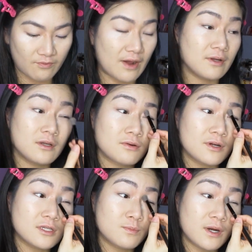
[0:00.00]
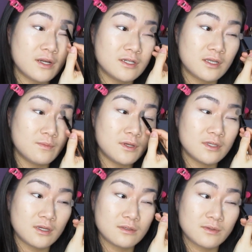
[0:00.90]
rounded crease brush that I'm
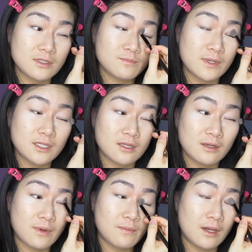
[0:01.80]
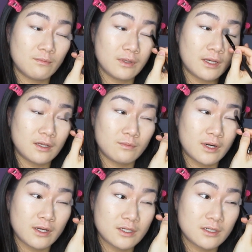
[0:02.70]
using. It's just basically my main blending
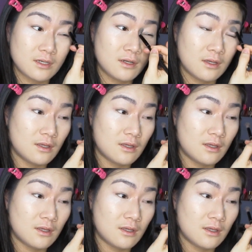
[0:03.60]
brush